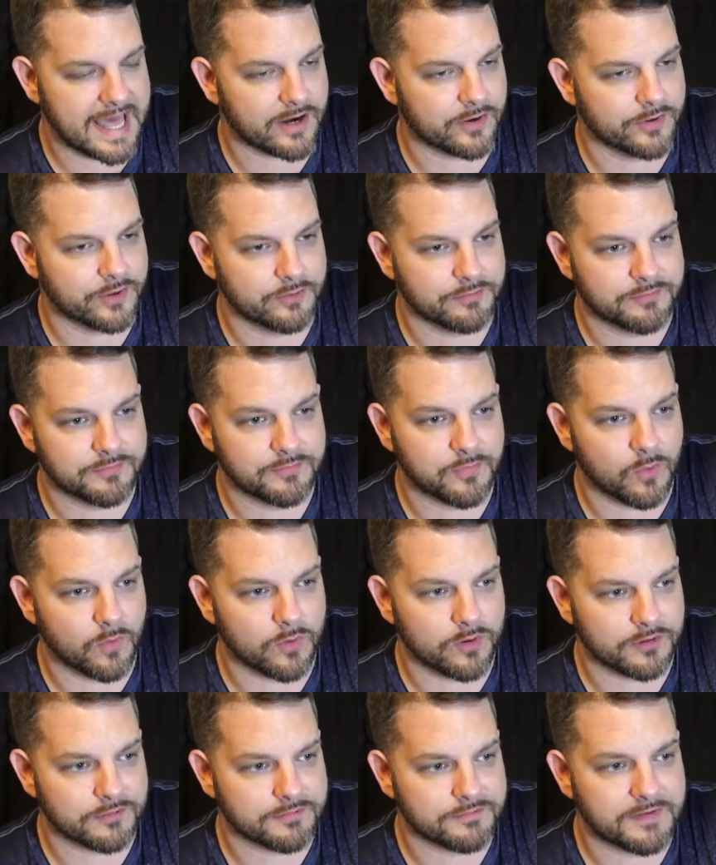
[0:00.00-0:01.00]
don't know,
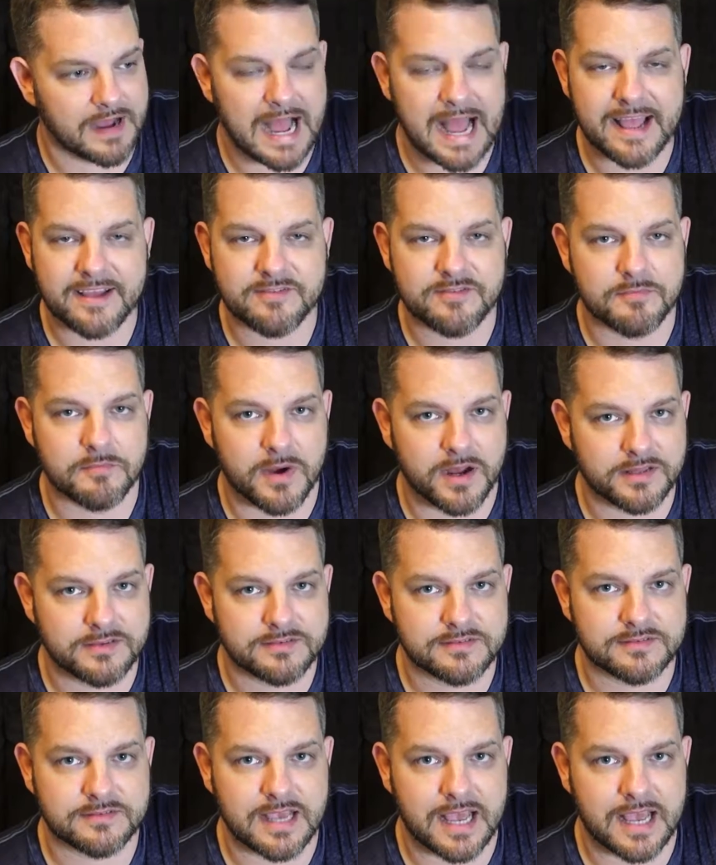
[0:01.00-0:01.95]
4 or 5 months.